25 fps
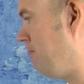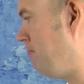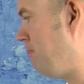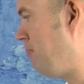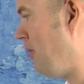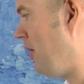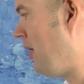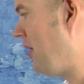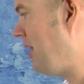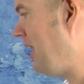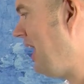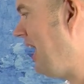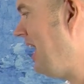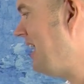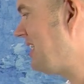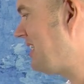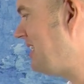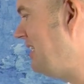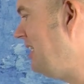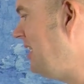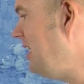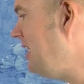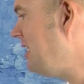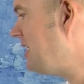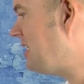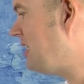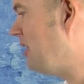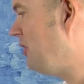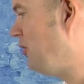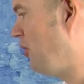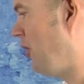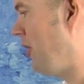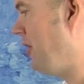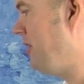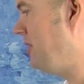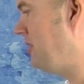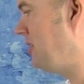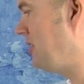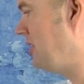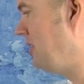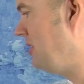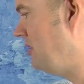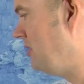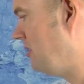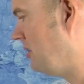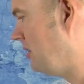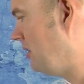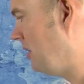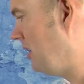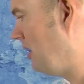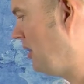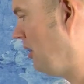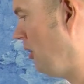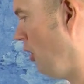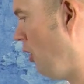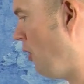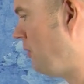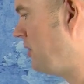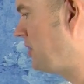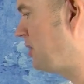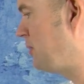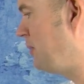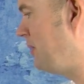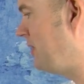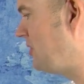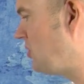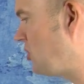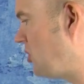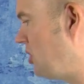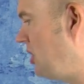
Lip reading: But as he's anointing the Holy Spirit,